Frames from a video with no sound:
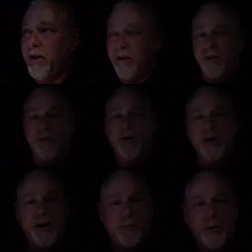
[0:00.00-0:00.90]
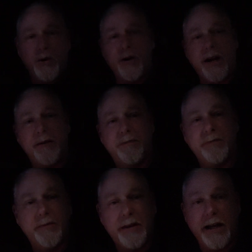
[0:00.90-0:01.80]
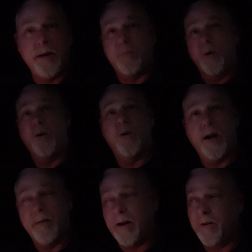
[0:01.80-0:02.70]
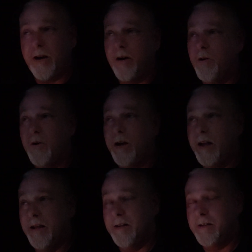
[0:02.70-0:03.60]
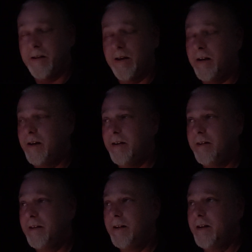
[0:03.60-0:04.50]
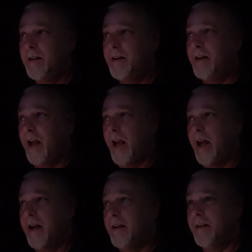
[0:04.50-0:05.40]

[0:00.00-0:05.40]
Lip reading: if you're in a program, any program, I don't care who it is, and